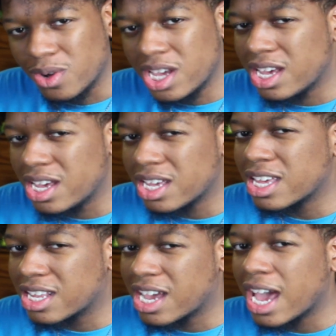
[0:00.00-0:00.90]
It, it,
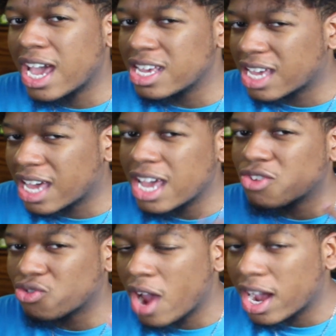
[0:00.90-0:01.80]
it gained it
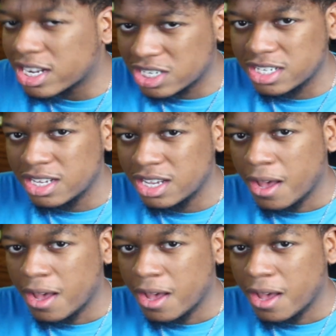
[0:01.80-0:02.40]
gained traction,